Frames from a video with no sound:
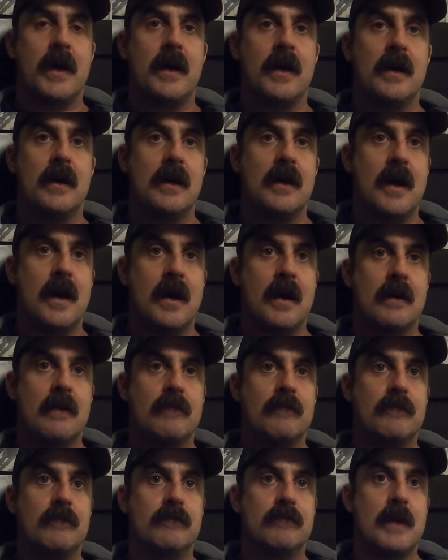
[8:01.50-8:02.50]

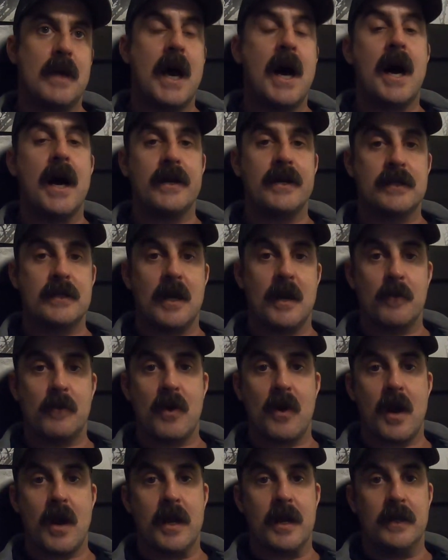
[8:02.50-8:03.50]
a harness
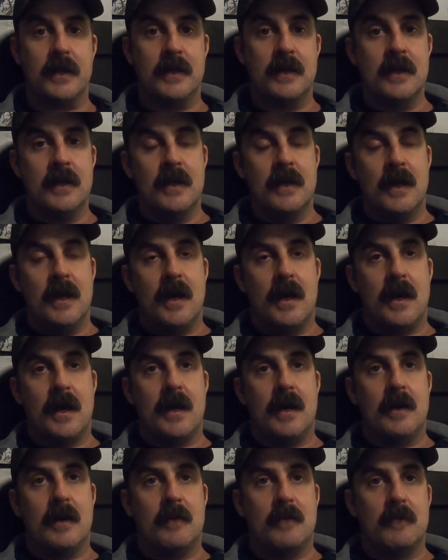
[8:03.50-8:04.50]
upgrade,
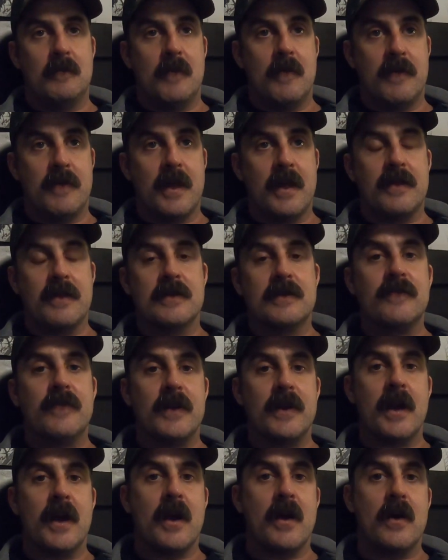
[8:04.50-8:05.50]
that this
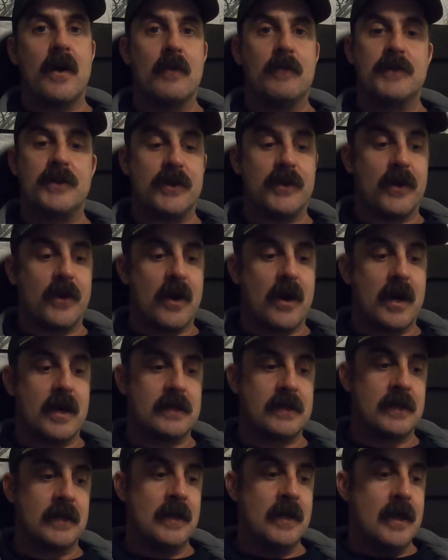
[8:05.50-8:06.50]
video helps you
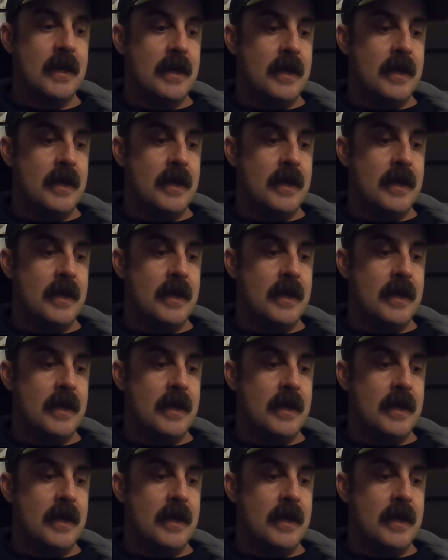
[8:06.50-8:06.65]
guys.